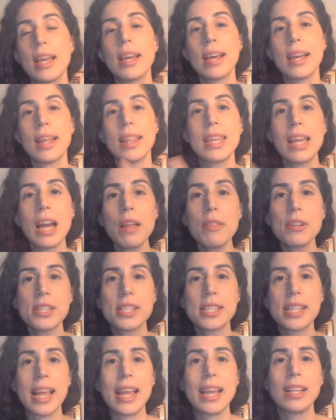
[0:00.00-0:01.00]
The other
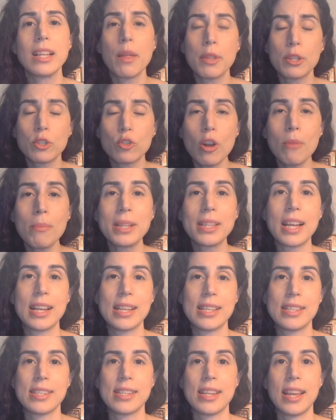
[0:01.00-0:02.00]
state, the traumatized
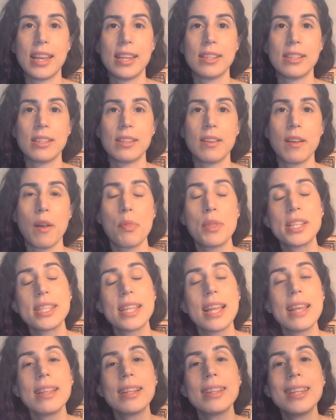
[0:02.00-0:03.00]
state, the state
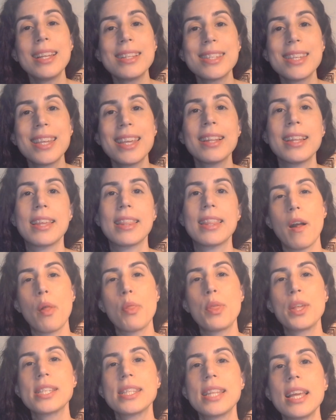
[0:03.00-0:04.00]
that needs healing,
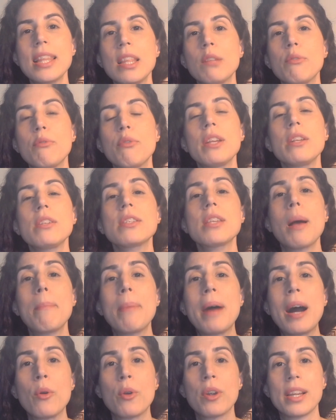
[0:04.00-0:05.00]
the state that feels
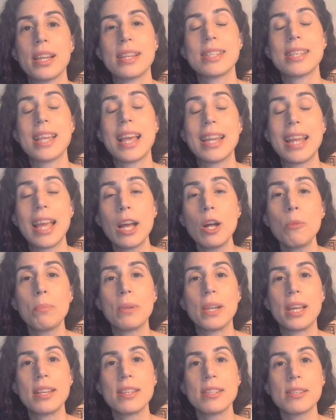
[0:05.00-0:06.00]
powerless and
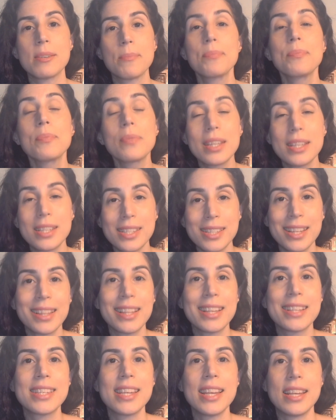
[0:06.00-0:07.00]
helpless, still
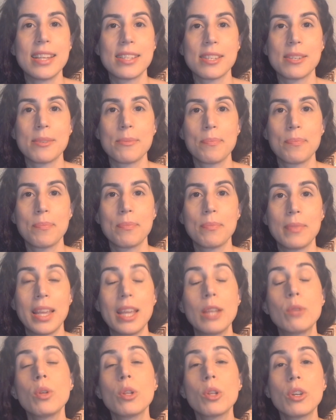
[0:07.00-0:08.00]
exists.
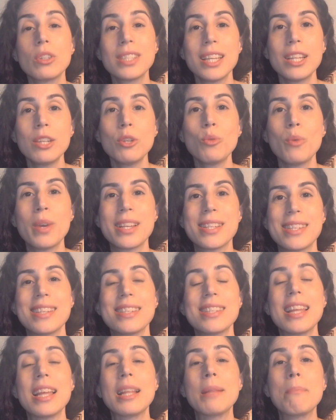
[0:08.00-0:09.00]
It will continue to
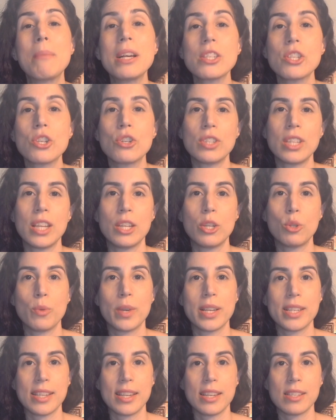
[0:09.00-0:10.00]
exist. It must continue to
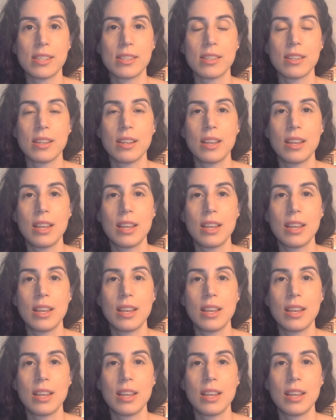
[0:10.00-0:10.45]
exist.